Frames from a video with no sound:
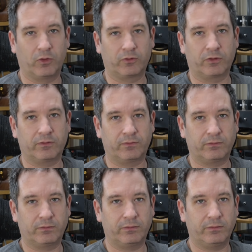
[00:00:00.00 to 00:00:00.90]
than
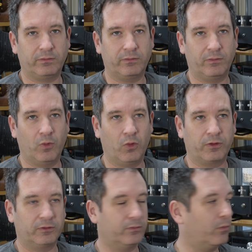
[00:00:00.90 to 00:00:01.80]

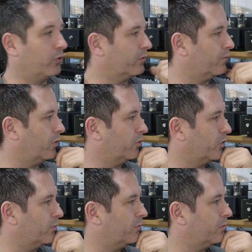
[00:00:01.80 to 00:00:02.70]
moderate
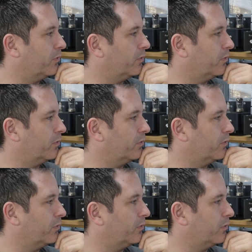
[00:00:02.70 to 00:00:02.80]
volume.